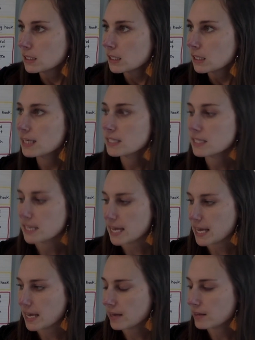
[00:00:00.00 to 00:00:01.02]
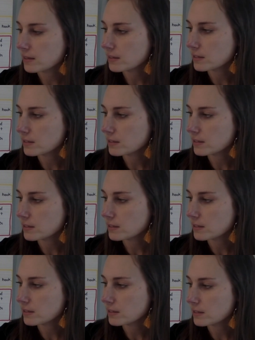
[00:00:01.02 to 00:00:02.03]
let's see, so
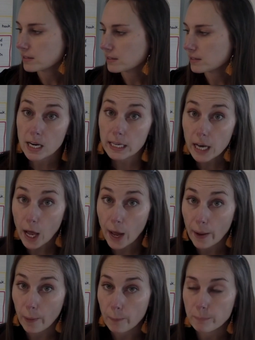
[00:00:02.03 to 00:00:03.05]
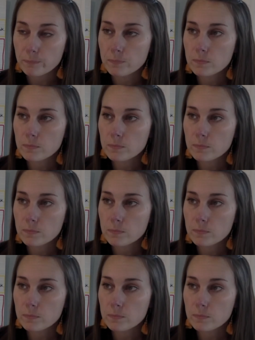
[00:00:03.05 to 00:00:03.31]
I'm stuck at home.